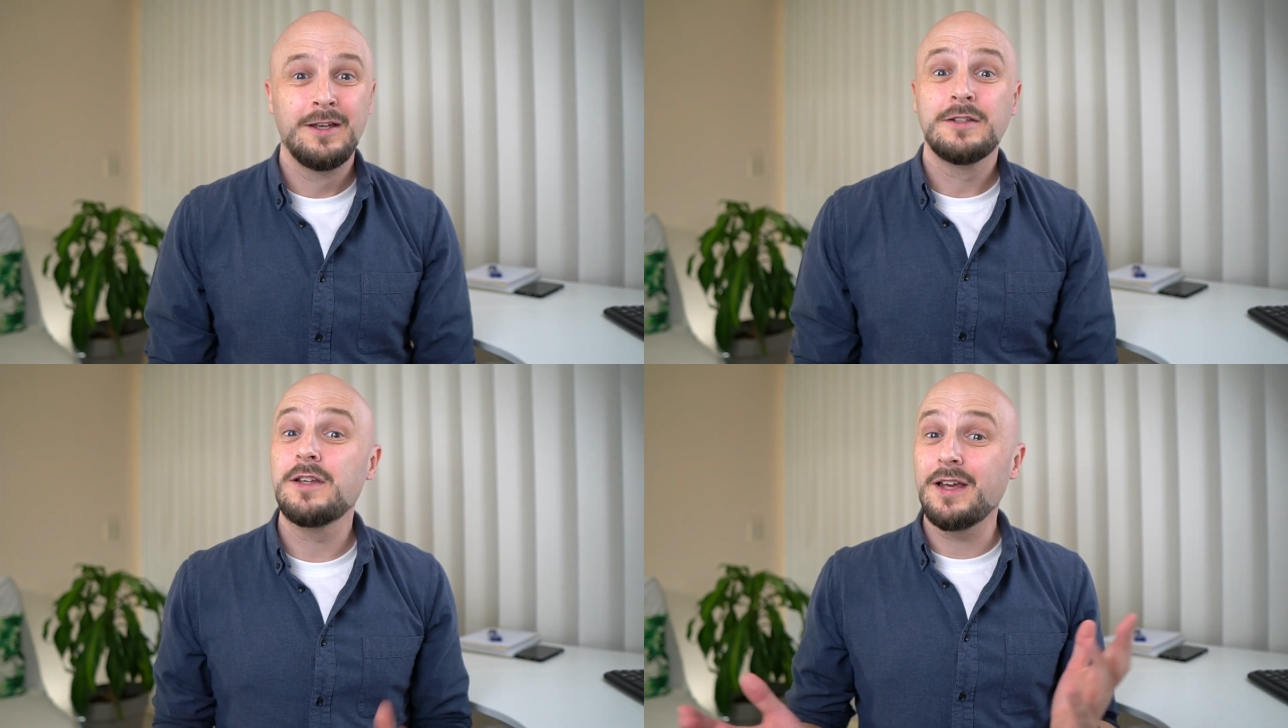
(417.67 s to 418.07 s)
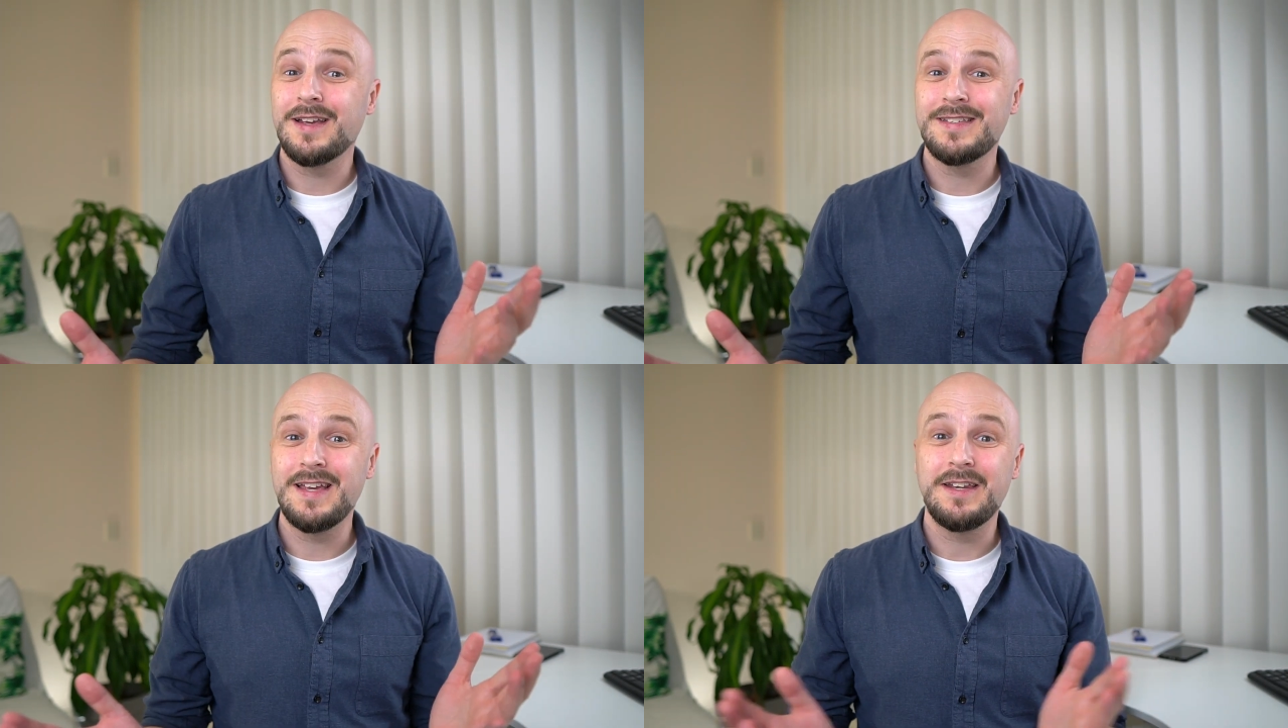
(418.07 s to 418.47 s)
So like
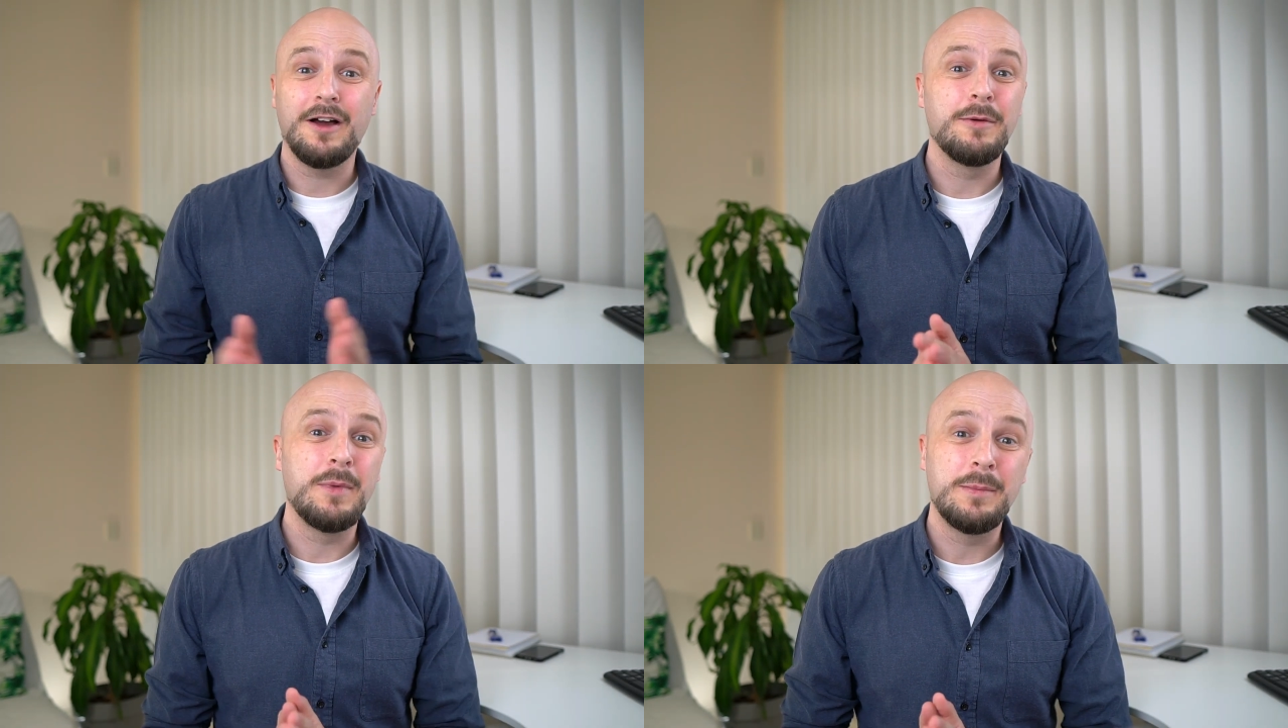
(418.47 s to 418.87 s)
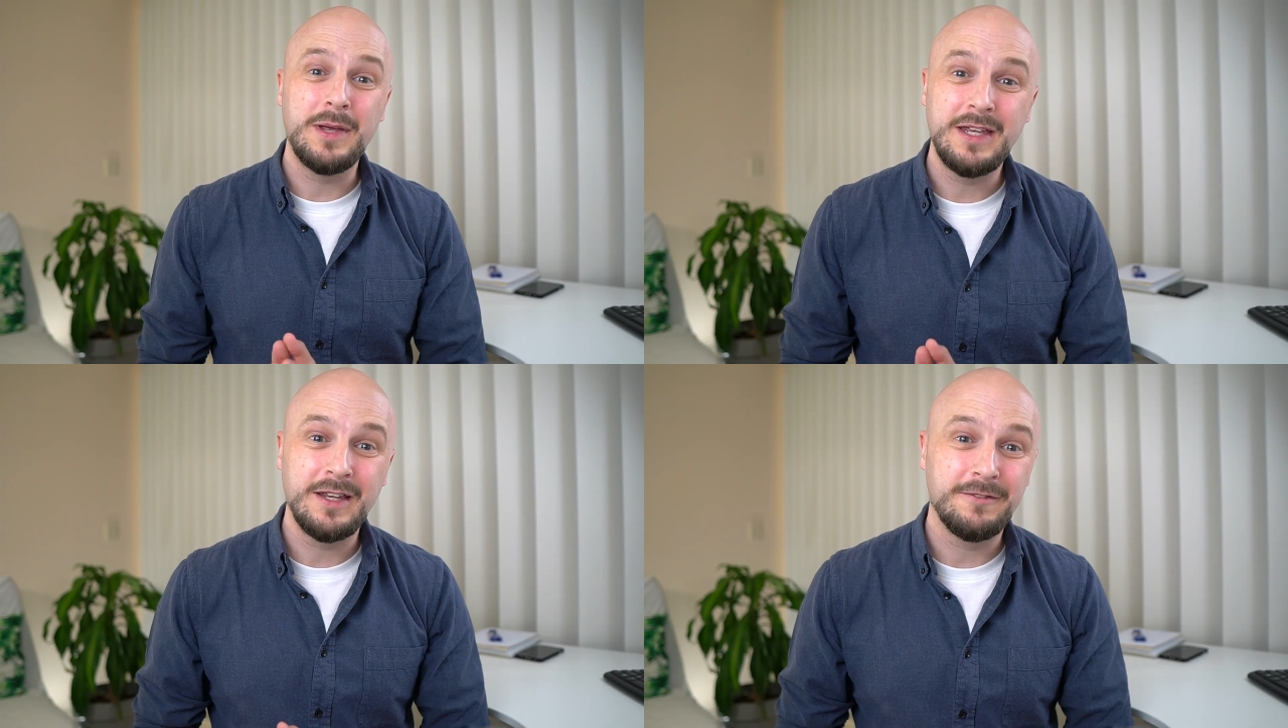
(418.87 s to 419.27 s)
I said, I'm
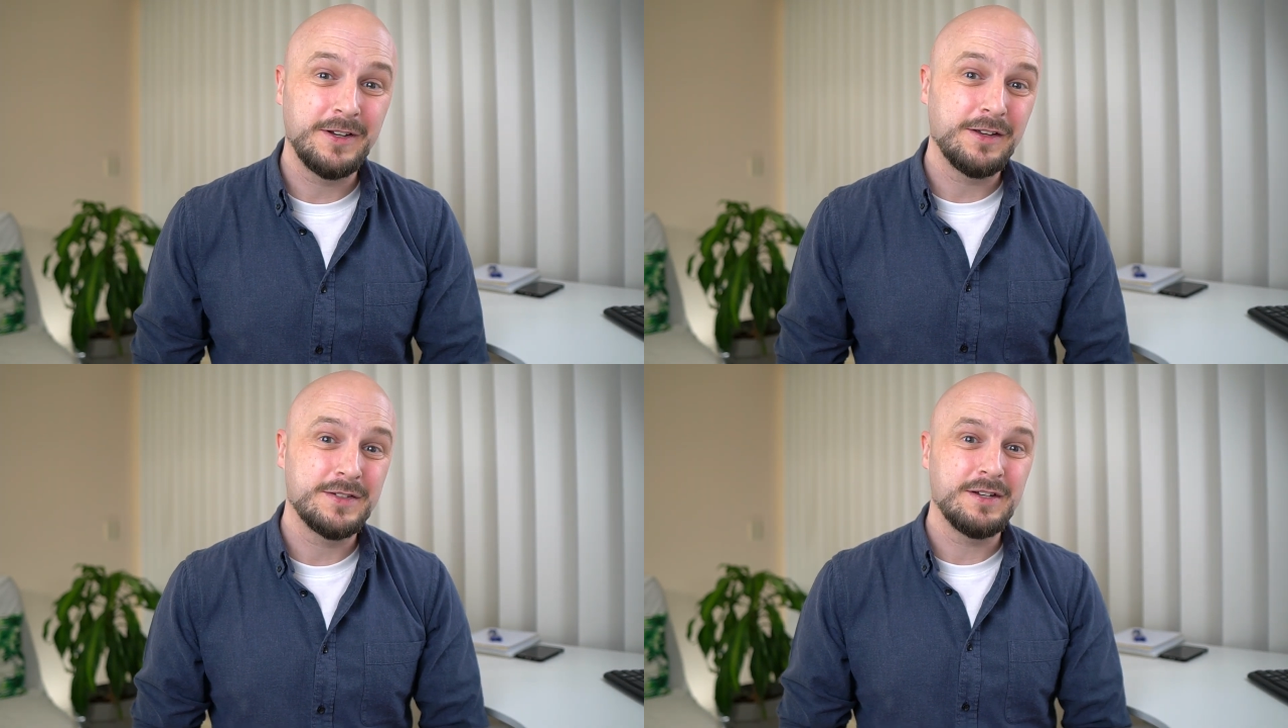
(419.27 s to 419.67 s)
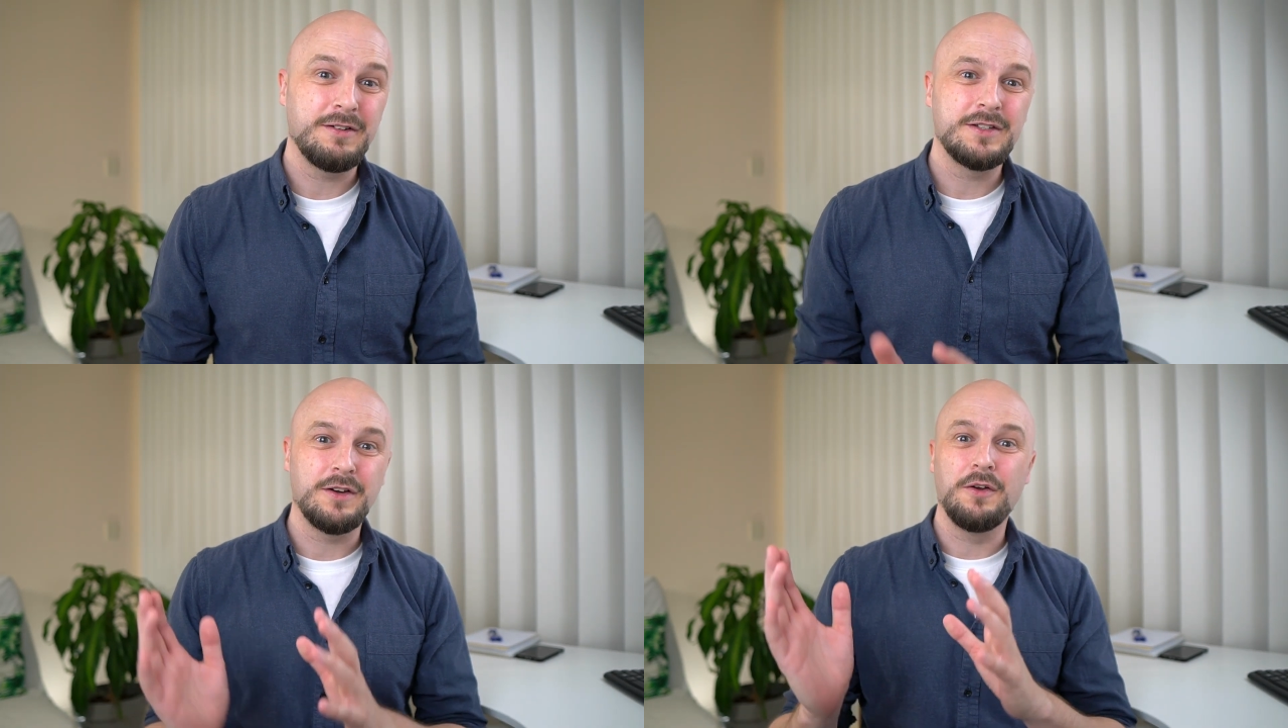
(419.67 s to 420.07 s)
making a video
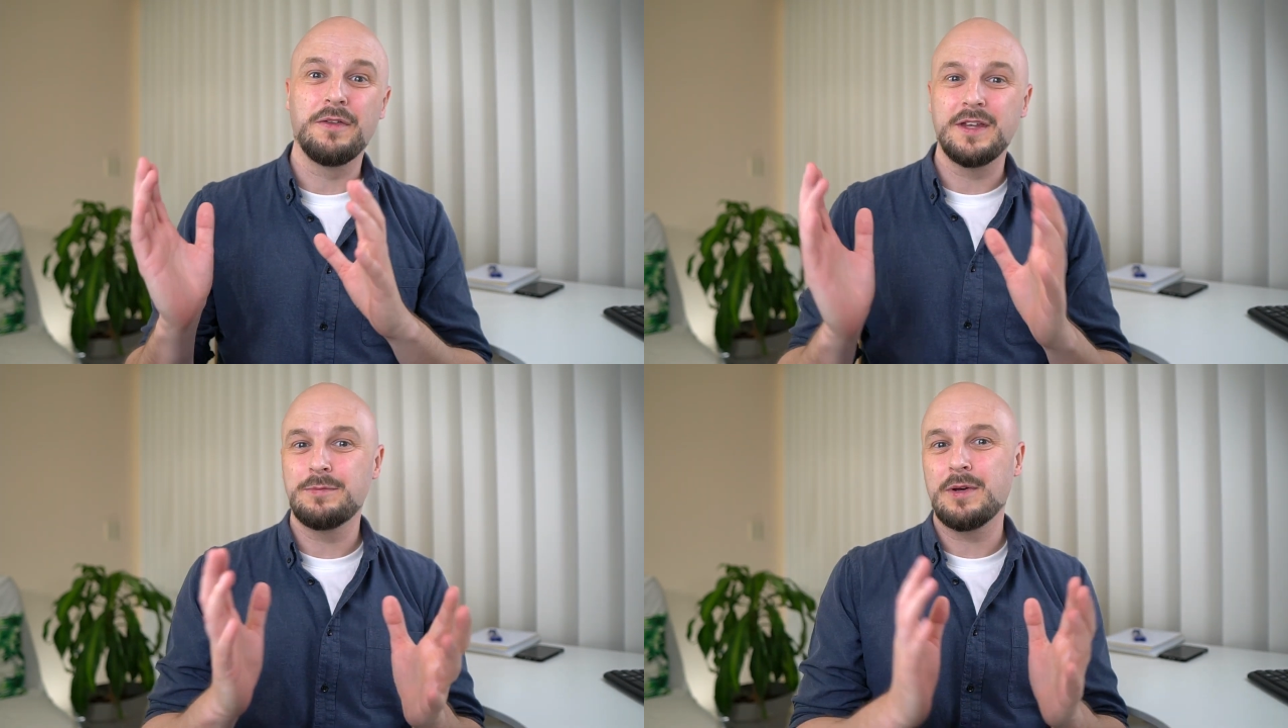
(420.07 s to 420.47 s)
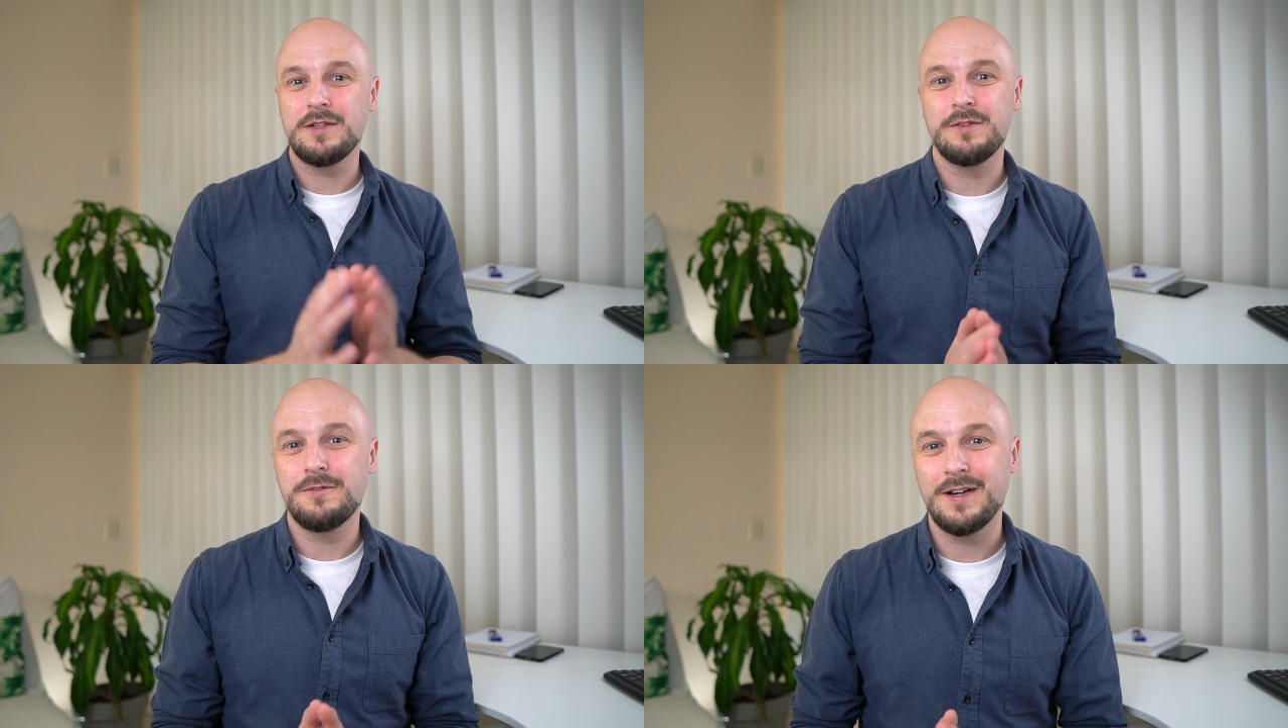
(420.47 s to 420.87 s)
series on these
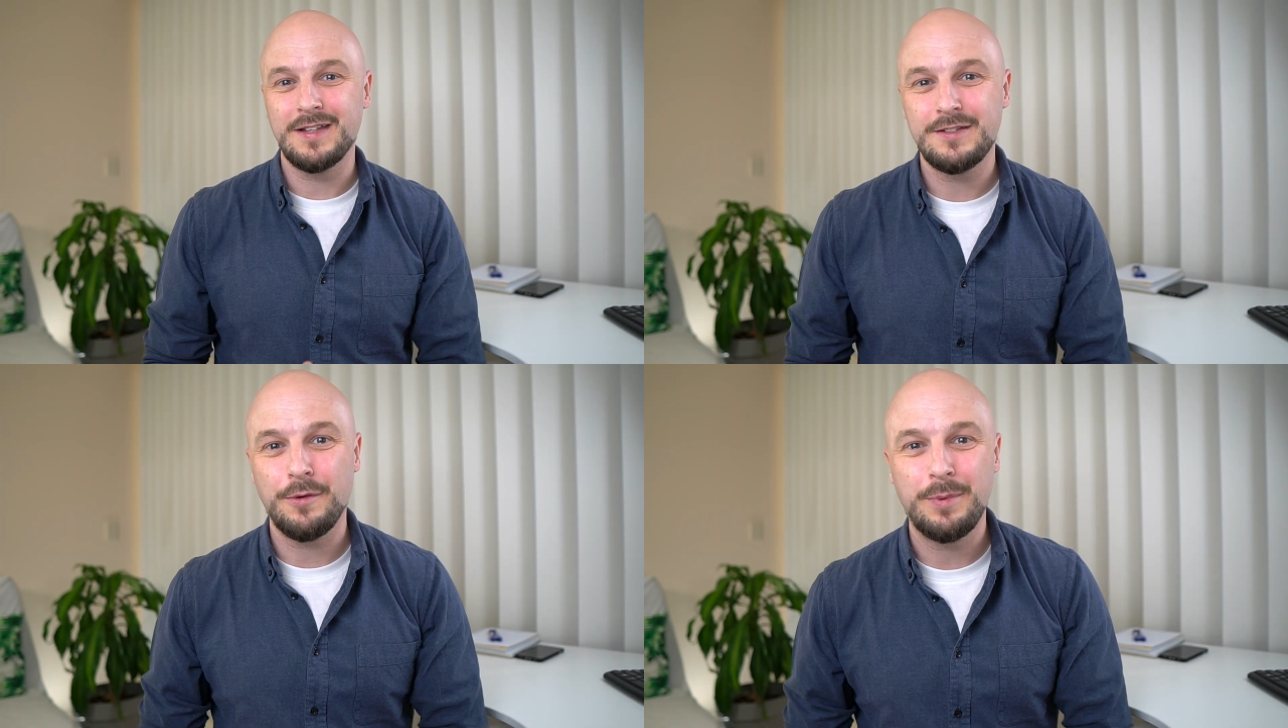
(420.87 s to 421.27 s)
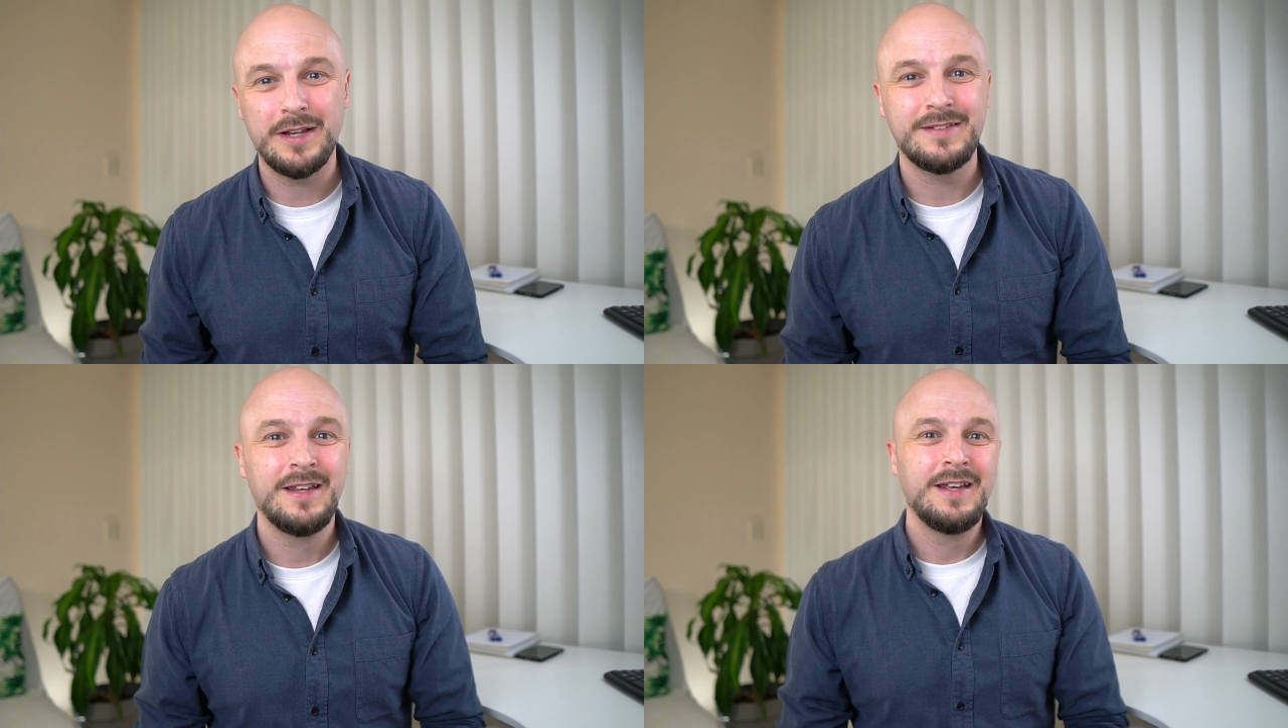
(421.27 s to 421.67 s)
personal finance topics.